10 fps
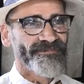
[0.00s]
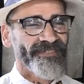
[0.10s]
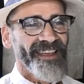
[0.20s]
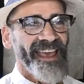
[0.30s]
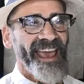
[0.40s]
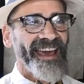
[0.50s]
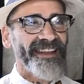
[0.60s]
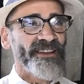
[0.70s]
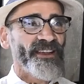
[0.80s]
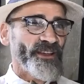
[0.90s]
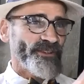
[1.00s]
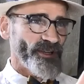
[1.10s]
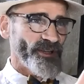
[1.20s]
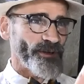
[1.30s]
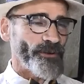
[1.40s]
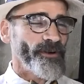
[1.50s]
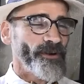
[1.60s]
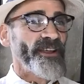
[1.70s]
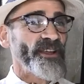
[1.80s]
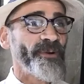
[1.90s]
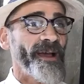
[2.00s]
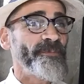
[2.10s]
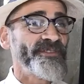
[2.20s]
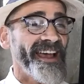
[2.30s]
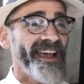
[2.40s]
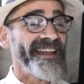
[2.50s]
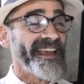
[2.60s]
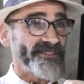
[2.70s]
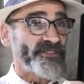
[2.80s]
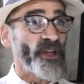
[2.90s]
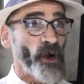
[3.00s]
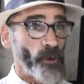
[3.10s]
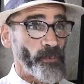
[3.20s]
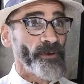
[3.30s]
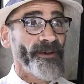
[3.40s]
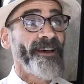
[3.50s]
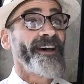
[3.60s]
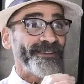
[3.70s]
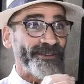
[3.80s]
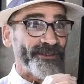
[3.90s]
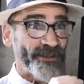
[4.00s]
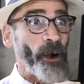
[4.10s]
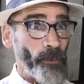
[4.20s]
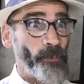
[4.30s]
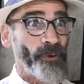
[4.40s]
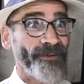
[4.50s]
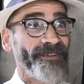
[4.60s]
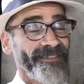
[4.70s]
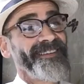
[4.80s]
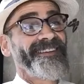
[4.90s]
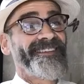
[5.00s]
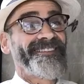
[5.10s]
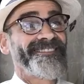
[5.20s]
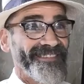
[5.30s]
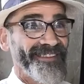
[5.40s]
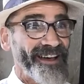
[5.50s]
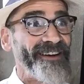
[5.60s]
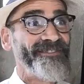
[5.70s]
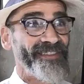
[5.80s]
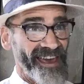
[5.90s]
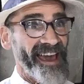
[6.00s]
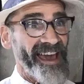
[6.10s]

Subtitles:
And two, your website is dope. Dope. Love that.